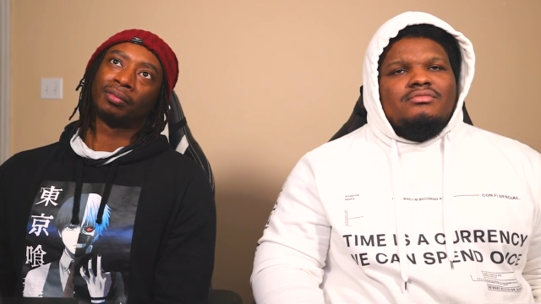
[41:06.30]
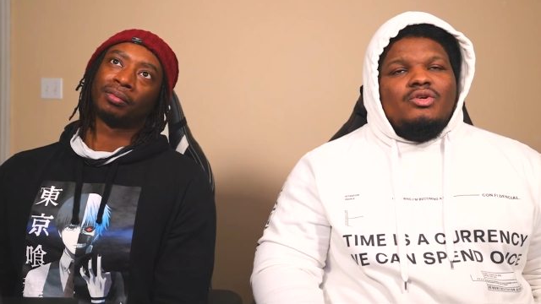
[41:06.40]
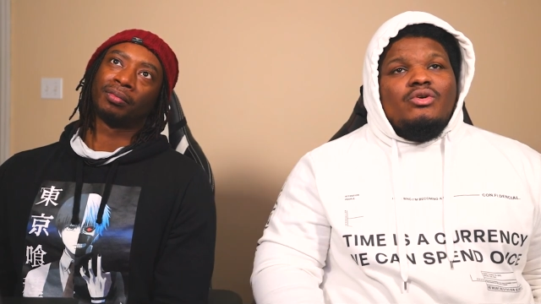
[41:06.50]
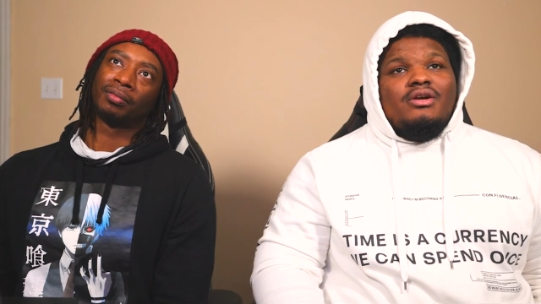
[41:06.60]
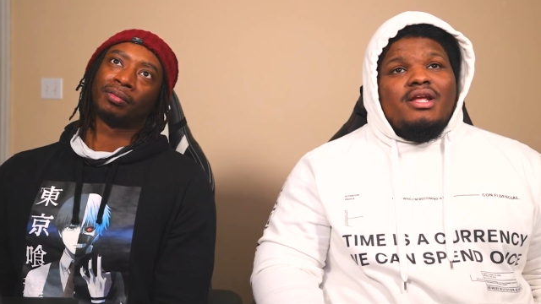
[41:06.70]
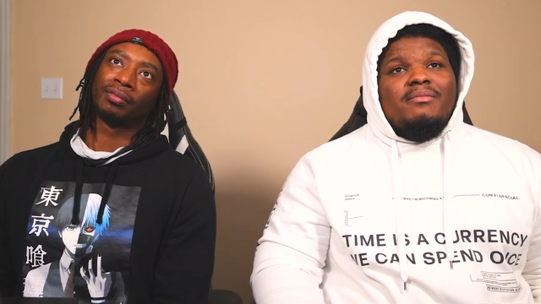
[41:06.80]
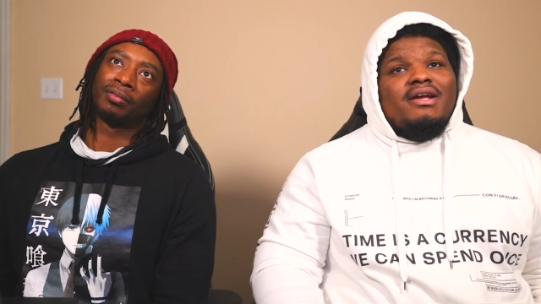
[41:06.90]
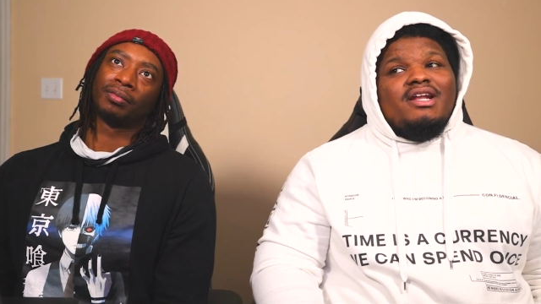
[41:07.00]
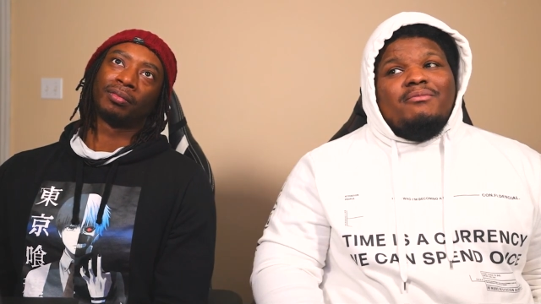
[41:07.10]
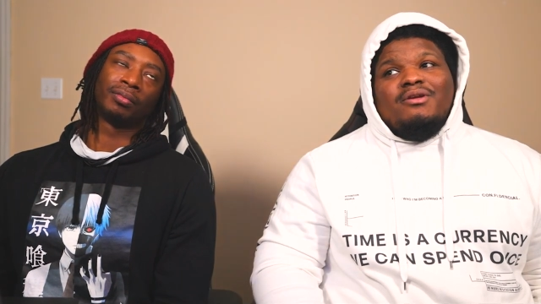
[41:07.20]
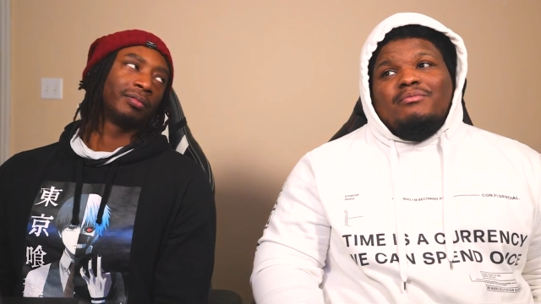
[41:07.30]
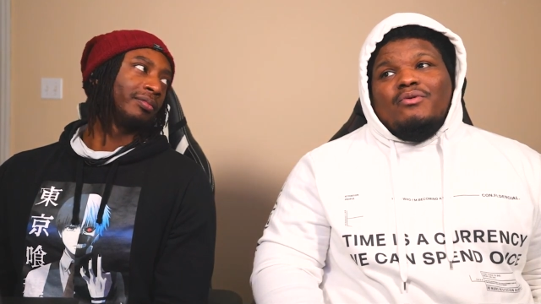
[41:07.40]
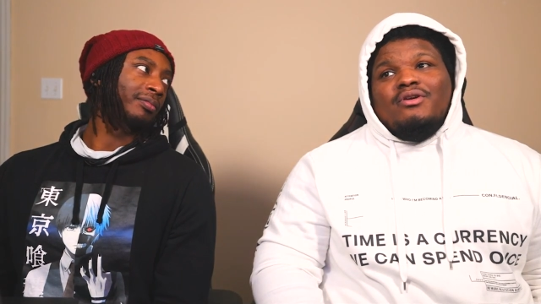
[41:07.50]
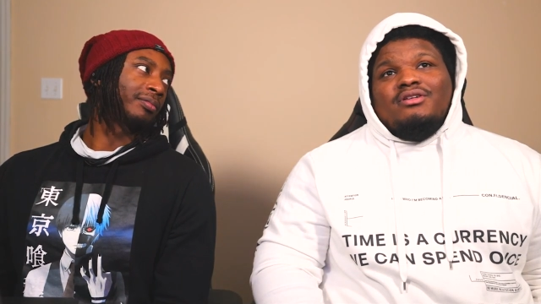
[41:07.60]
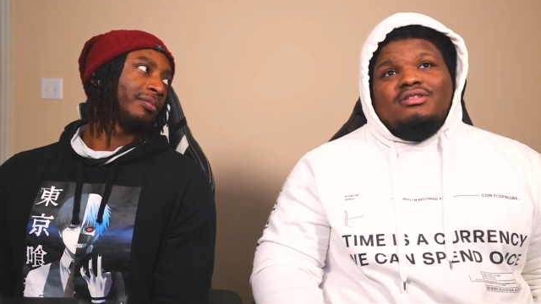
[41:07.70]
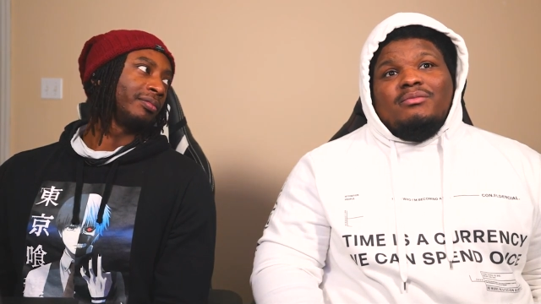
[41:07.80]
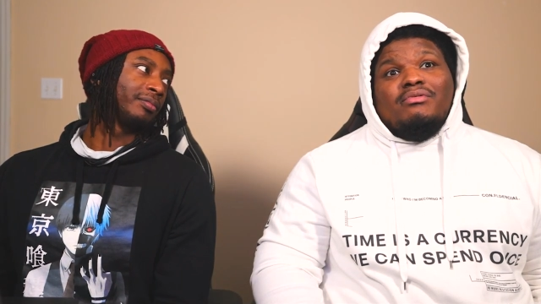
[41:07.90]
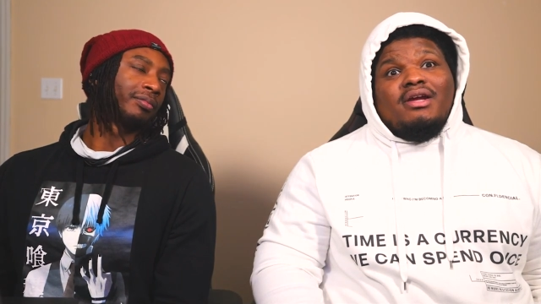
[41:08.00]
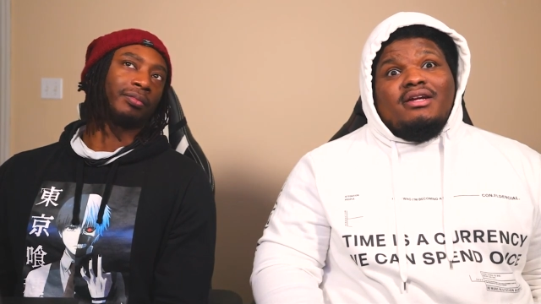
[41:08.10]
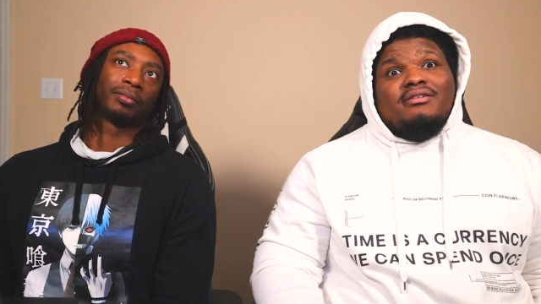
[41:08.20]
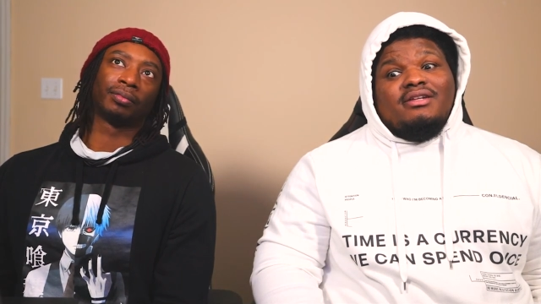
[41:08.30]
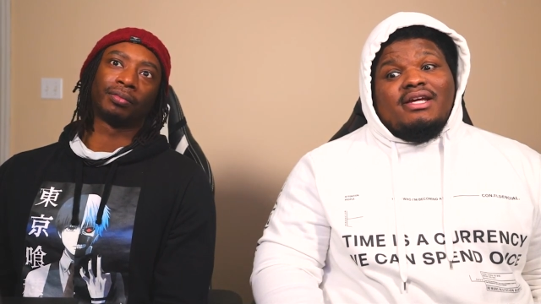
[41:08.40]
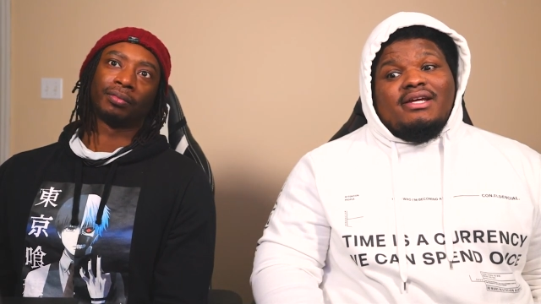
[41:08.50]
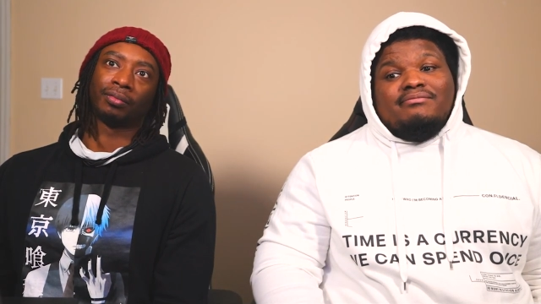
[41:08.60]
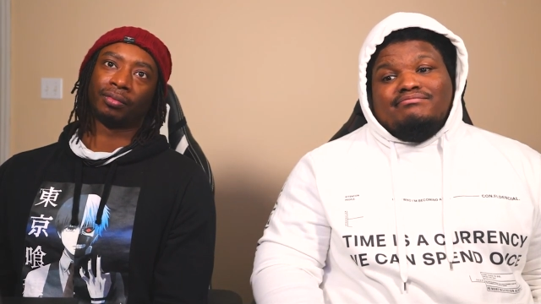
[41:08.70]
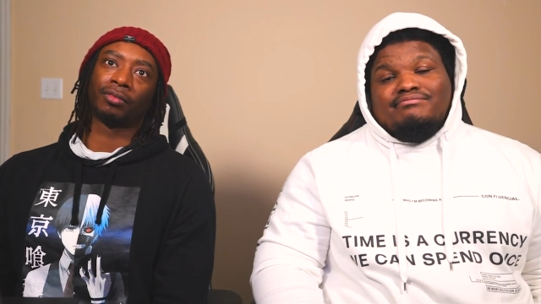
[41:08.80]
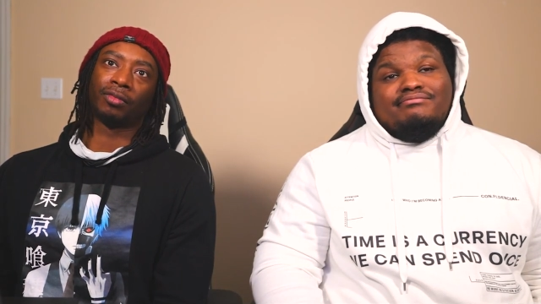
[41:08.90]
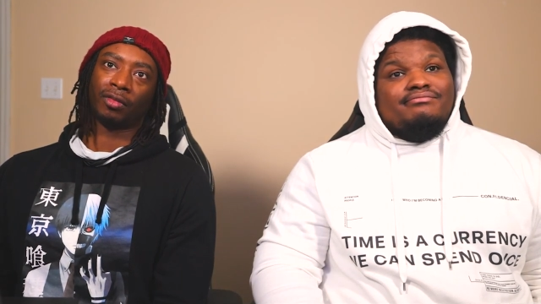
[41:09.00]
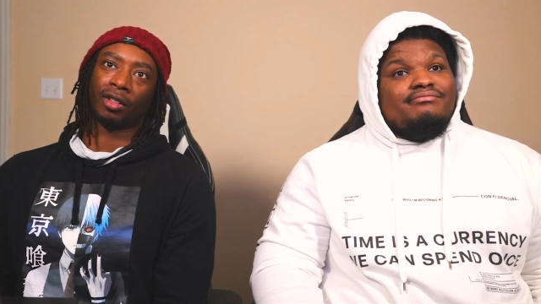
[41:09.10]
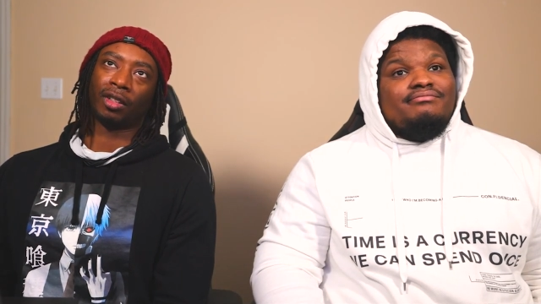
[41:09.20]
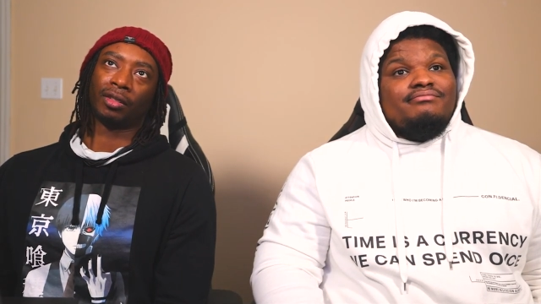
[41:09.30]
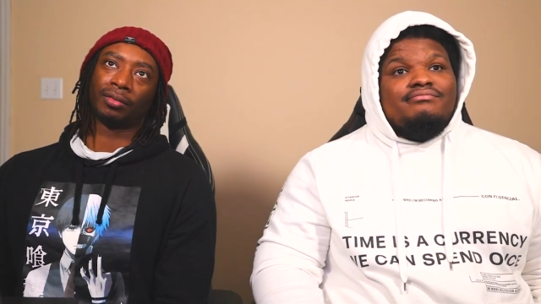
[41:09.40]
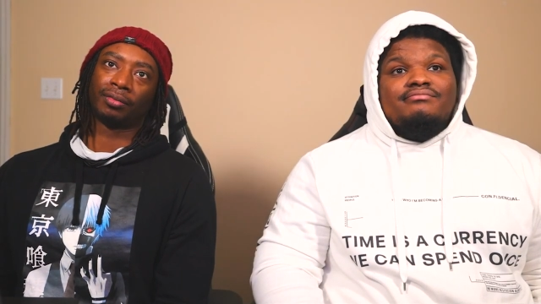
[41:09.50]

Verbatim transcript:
Speaker 1: Or they might not be important because they probably gonna die. Yeah.